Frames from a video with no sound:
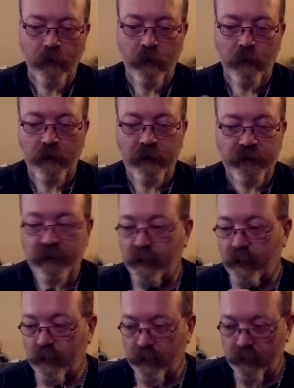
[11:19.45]
One of these
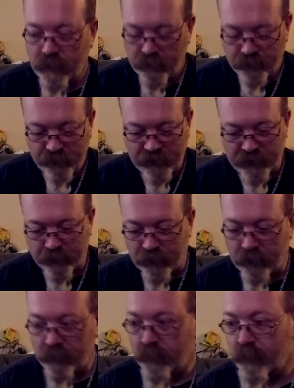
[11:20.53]
little flexible
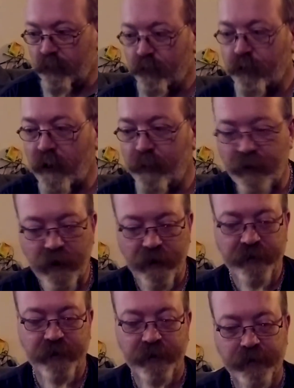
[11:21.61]
tripods,